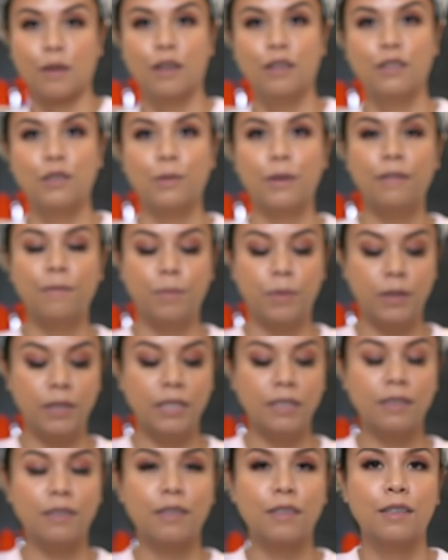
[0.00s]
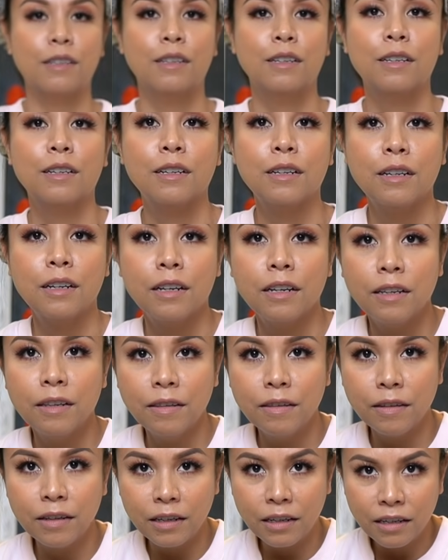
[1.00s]
So I put
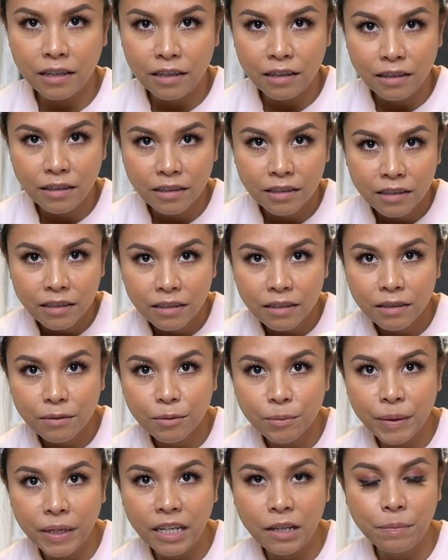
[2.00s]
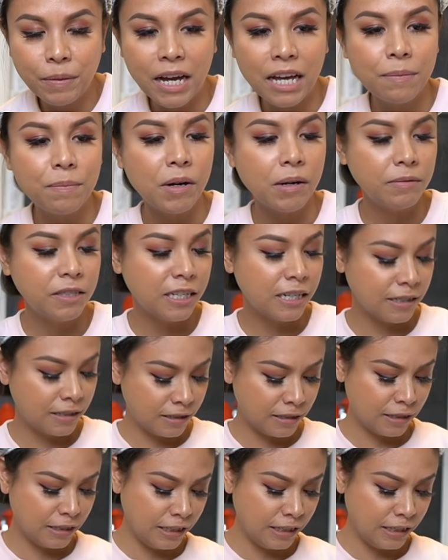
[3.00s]
the remaining bath bomb dust in